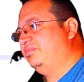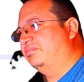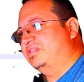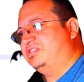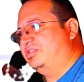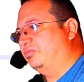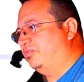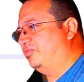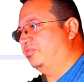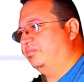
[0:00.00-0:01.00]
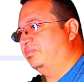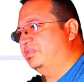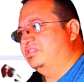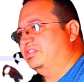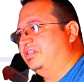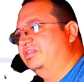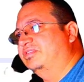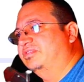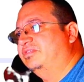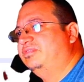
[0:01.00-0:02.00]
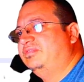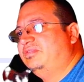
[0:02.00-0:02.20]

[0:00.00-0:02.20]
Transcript: messing with your buttons again.